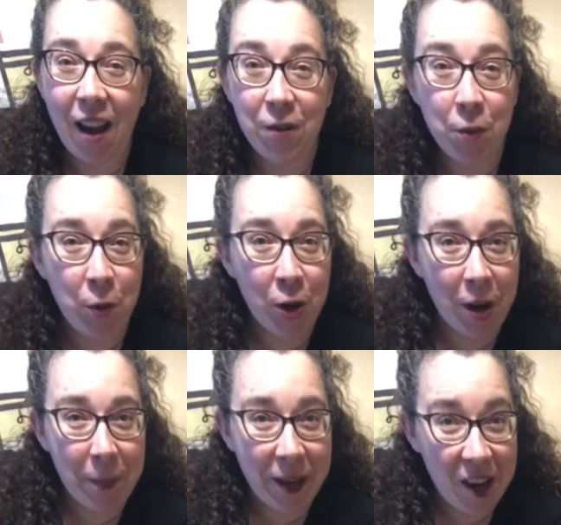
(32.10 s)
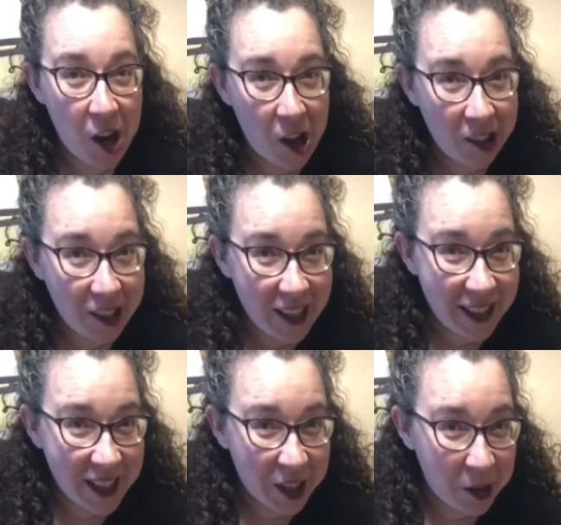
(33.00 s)
you put up any holiday
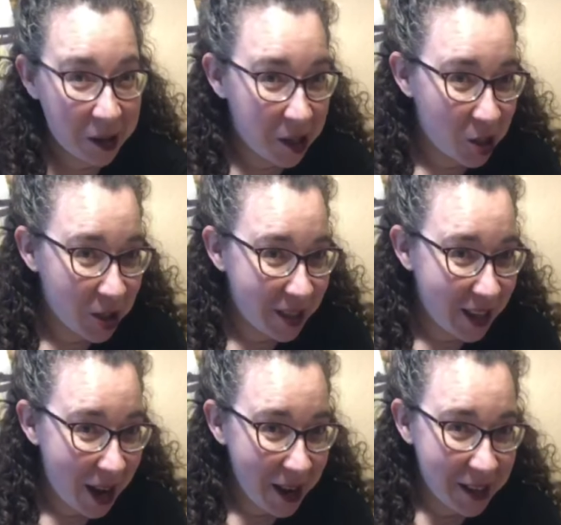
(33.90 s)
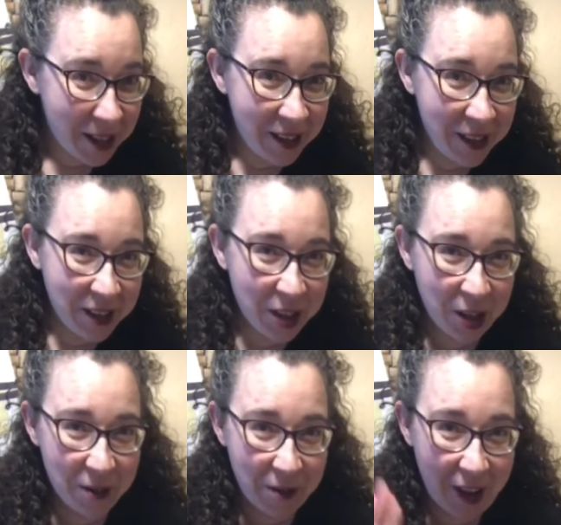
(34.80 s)
decorations yet?
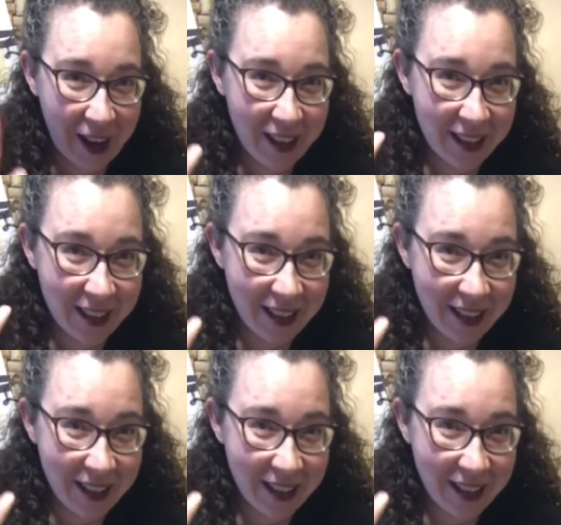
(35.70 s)
Confess.